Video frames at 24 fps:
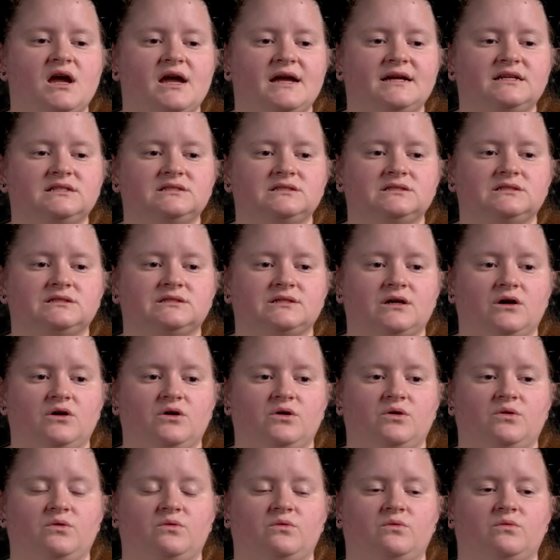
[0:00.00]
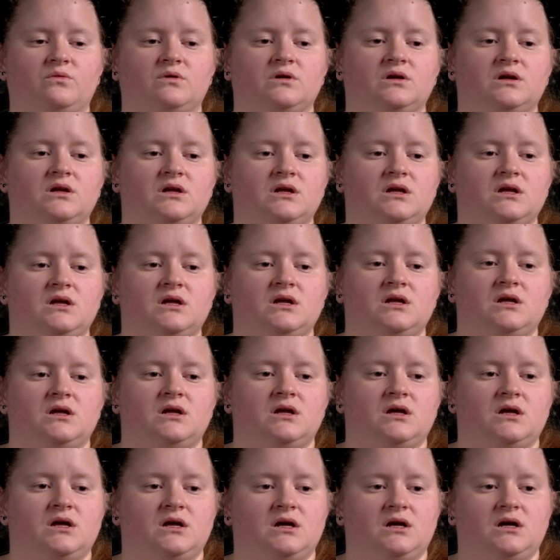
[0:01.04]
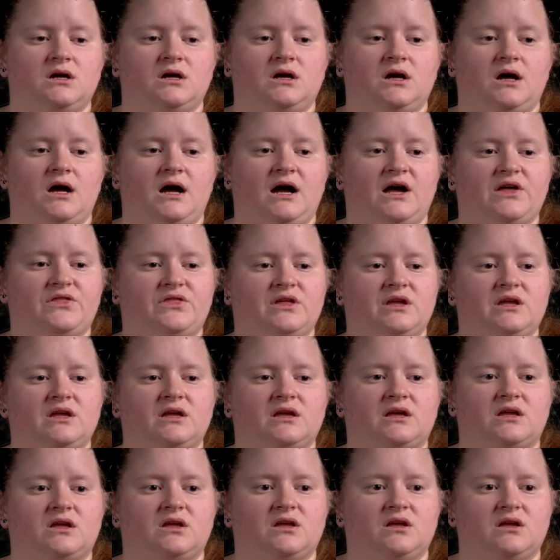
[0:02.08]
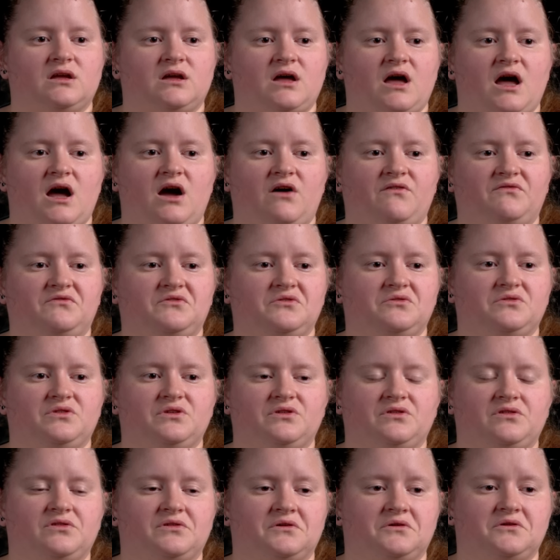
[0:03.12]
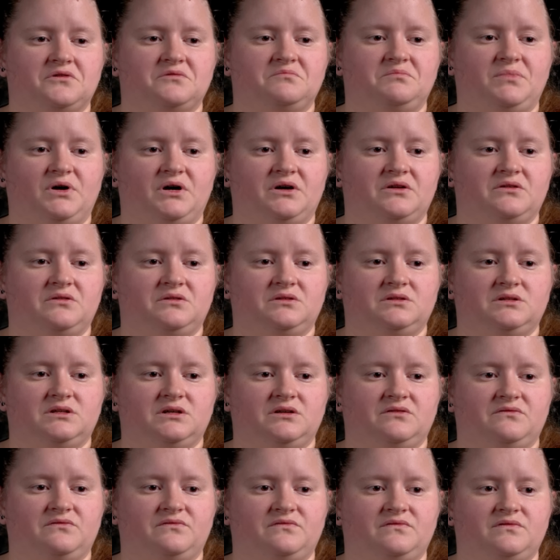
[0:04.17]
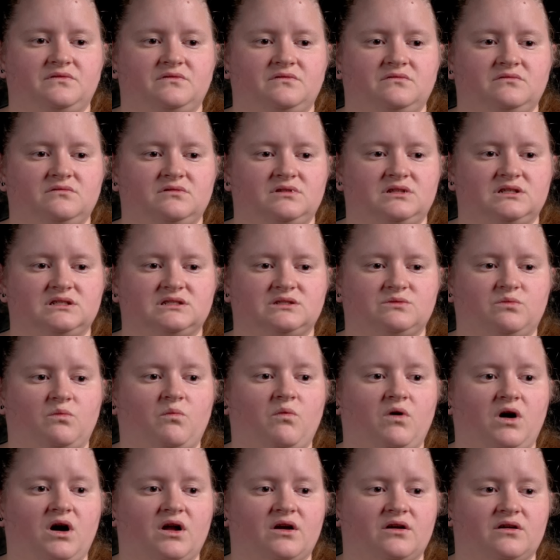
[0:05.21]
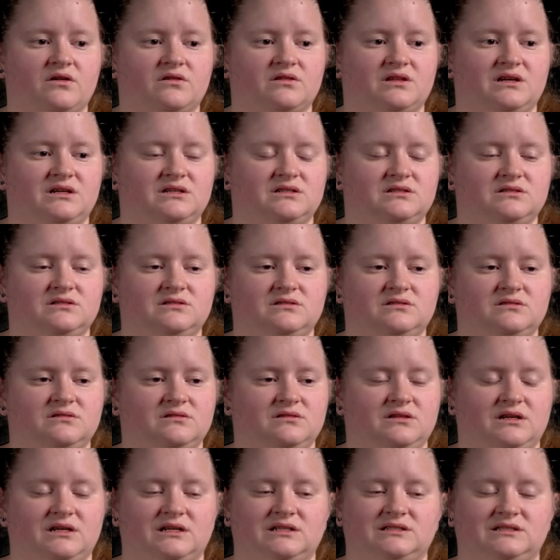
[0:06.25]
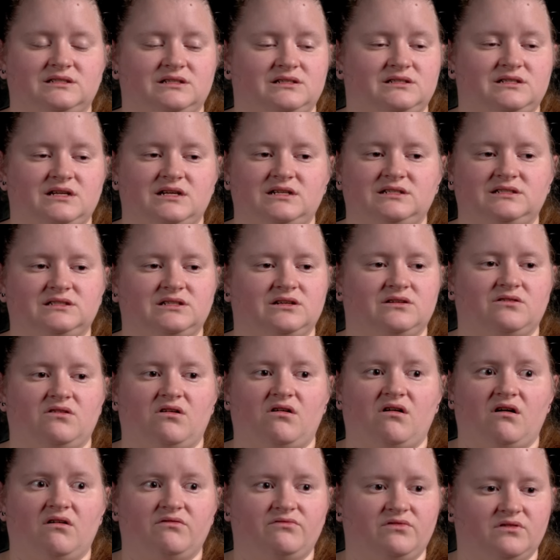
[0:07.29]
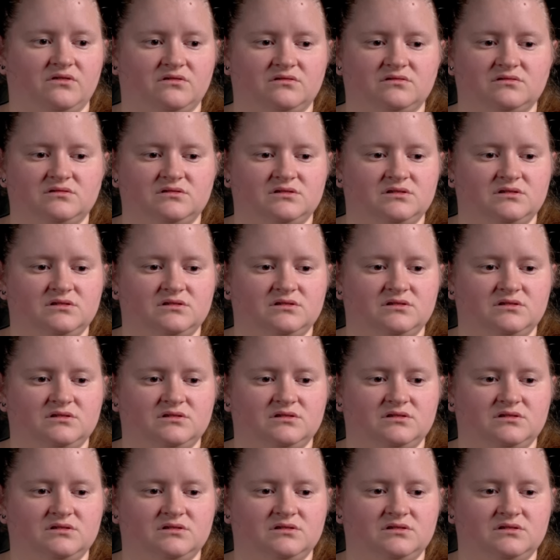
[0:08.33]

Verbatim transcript: And so I think after the third bottle of this water that, like I said, tasted awful,